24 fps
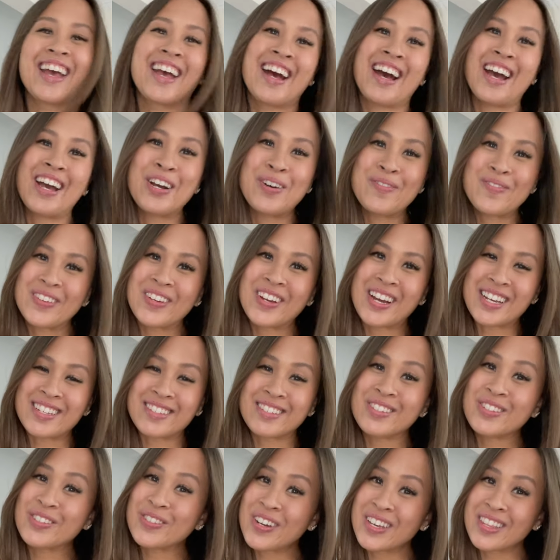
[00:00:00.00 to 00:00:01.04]
I hope you guys
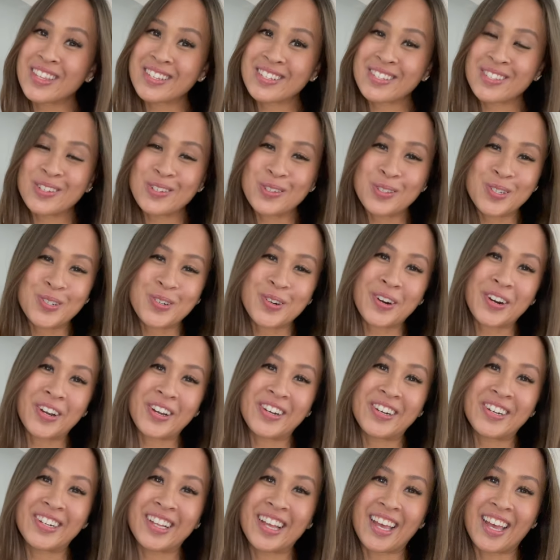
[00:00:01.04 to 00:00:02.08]
enjoy this
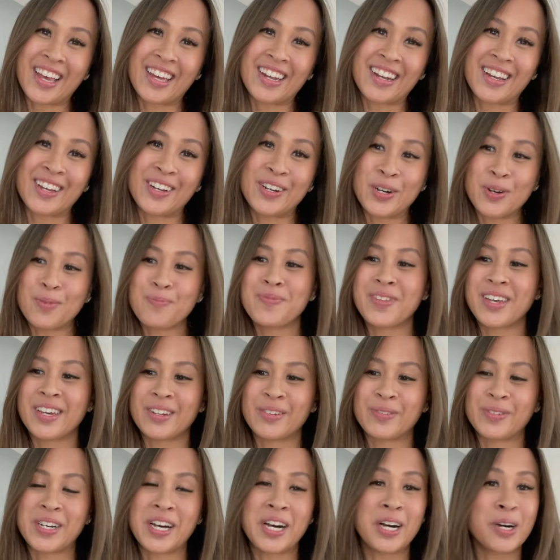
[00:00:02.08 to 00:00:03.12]
tutorial and I hope that it
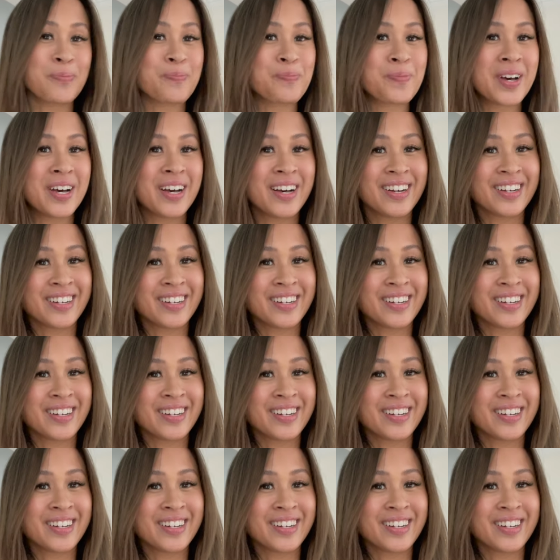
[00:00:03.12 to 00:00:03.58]
will help